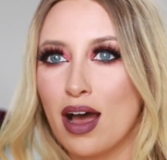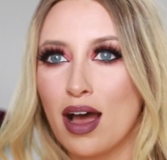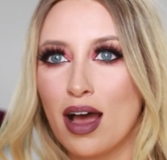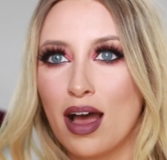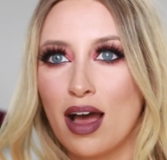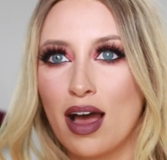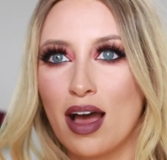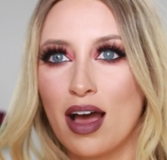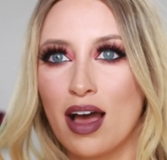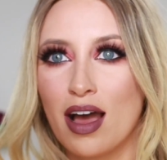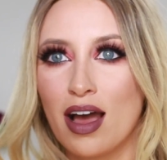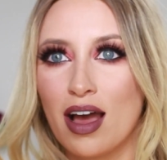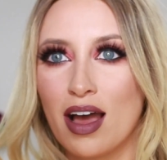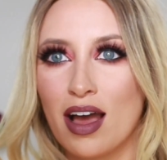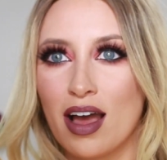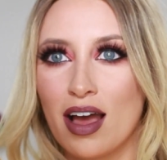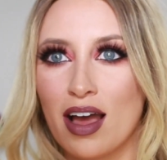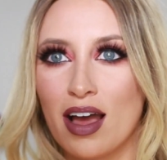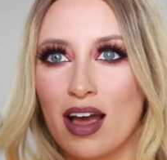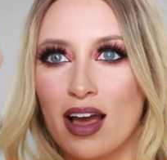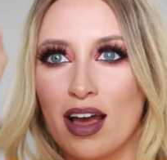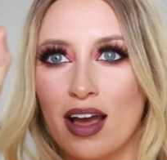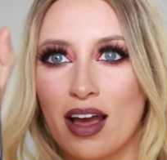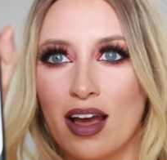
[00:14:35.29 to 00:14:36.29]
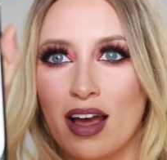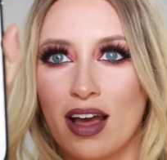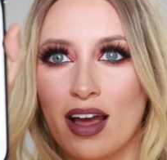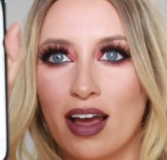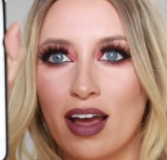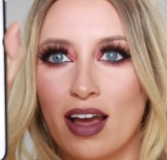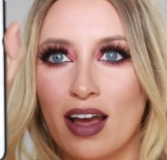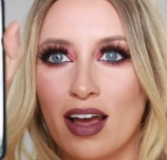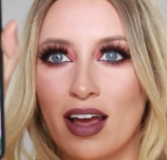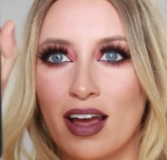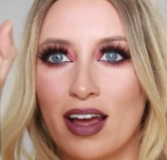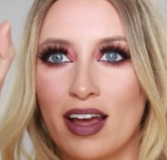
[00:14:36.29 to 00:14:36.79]

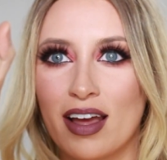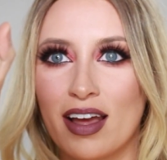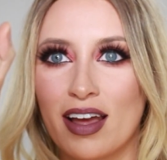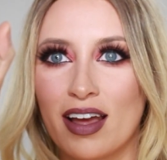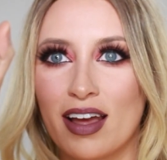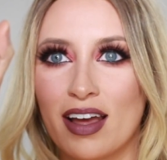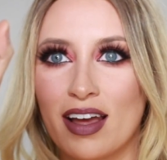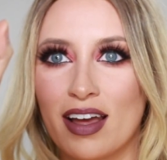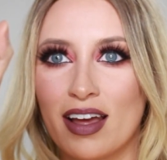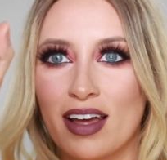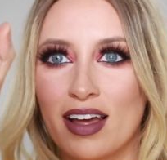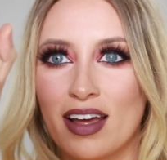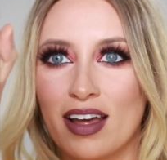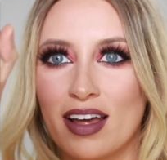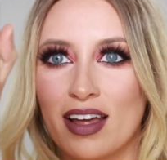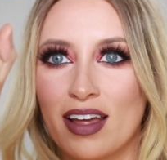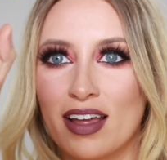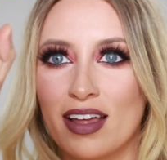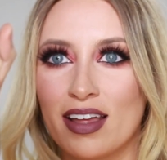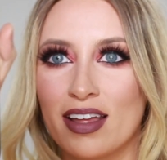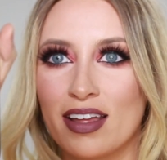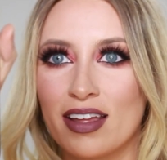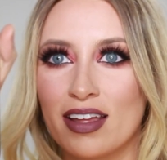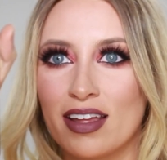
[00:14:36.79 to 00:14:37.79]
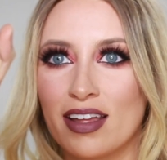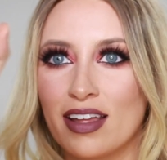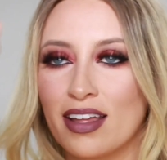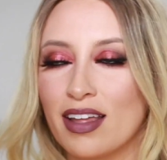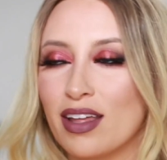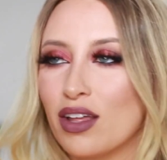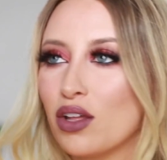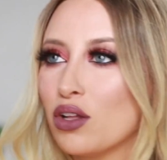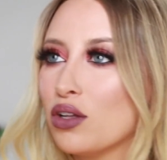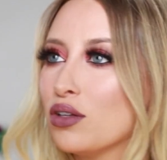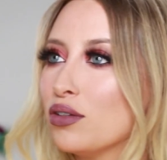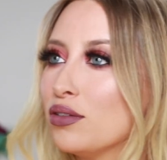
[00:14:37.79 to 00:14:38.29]

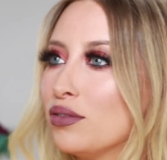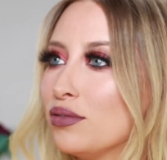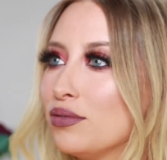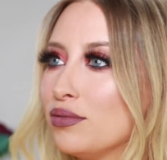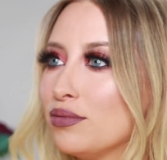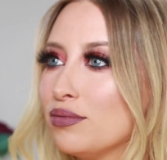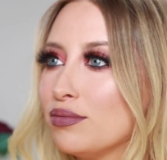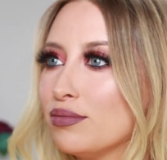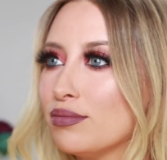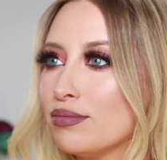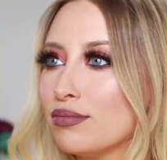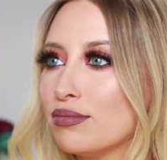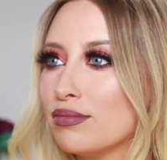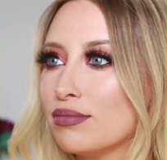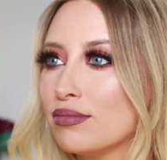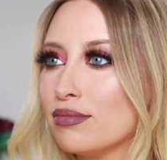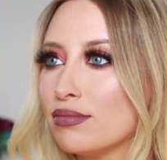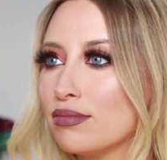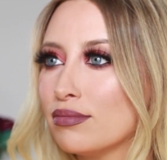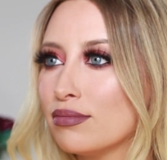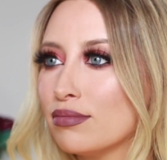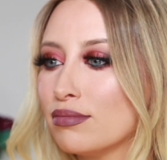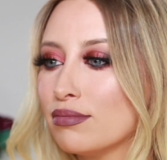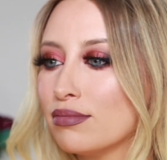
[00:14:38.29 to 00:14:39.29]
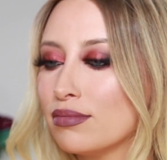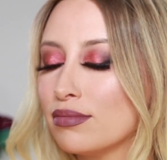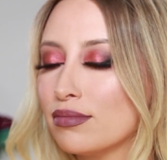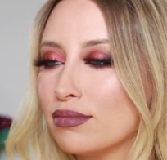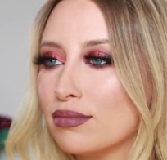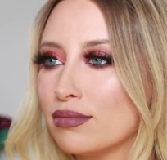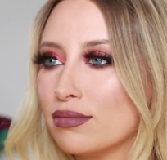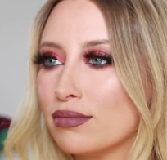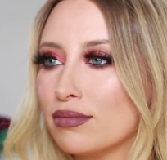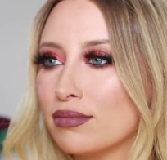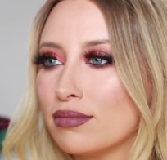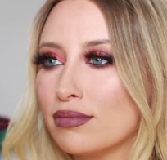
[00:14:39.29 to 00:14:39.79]

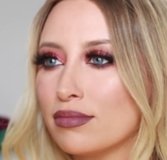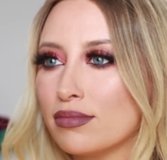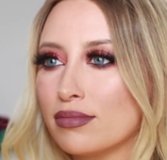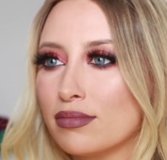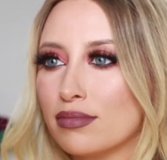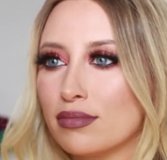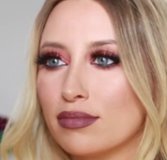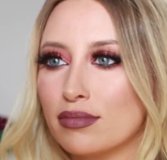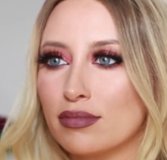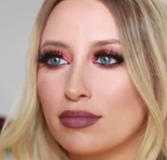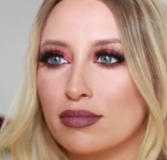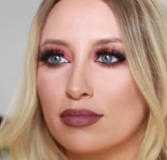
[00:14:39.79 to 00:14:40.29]
(silence)